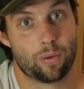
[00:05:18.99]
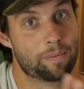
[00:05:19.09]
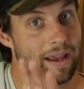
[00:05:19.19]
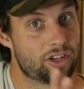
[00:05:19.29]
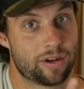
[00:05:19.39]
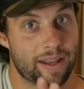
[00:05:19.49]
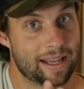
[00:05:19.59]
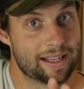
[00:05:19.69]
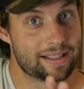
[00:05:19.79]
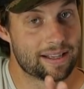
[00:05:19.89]
We'll make sure
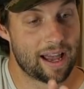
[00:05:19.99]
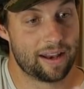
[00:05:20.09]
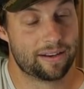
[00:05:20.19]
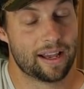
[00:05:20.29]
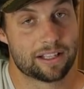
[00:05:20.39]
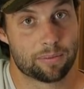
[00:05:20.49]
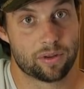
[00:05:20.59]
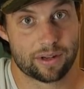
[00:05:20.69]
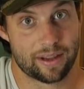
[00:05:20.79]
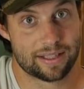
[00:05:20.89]
the inside
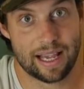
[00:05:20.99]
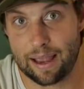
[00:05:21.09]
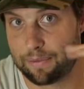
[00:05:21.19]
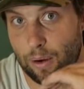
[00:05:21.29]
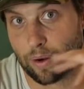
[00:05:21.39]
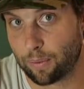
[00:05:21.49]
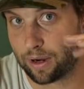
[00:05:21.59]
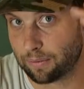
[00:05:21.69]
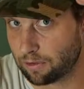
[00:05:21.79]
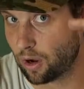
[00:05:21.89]
decibels are the same. That way
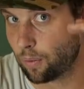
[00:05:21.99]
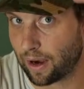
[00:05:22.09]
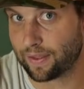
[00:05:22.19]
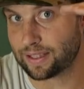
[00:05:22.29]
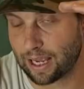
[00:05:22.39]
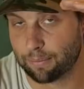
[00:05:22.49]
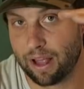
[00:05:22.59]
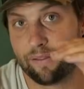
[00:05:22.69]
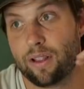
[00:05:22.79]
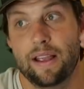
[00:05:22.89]
we know we're at the same
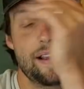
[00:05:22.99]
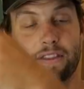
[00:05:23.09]
level.